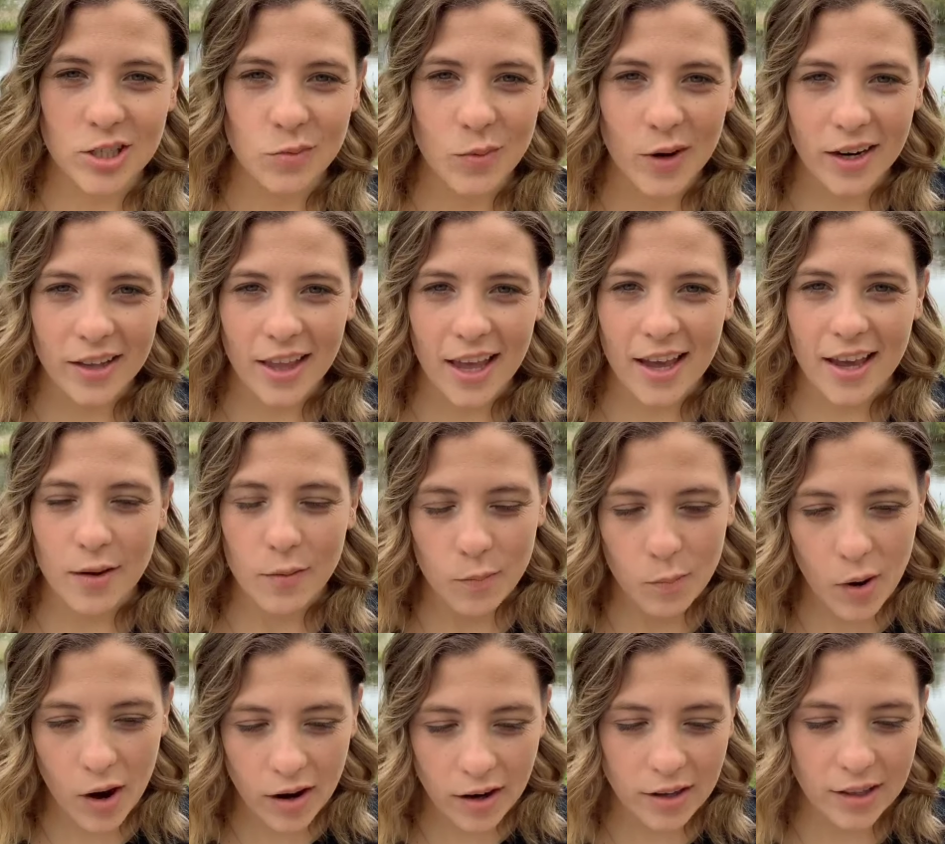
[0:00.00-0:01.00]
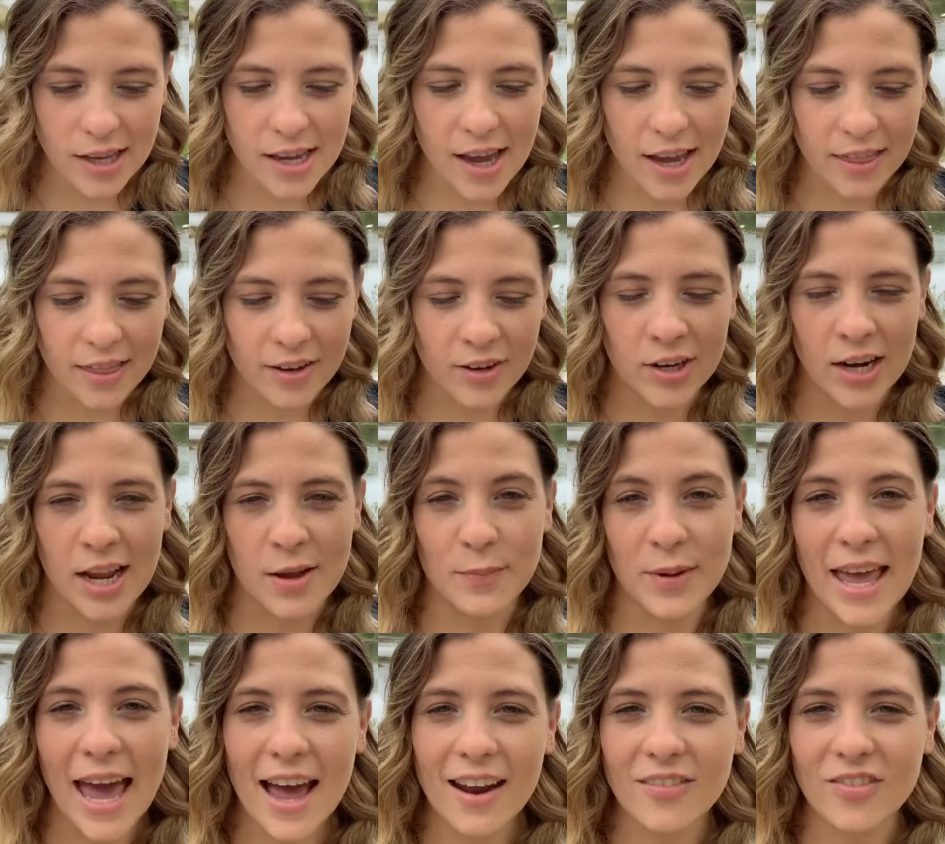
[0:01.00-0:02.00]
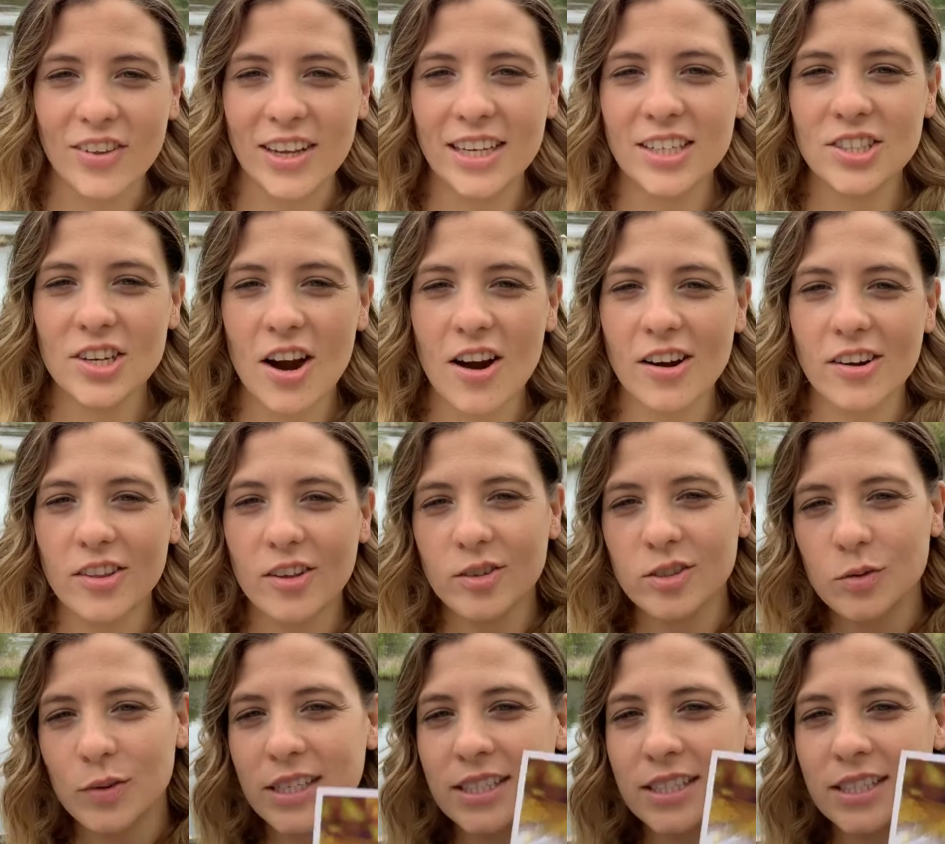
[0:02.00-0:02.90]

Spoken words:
is where they partly get their name catfish, are those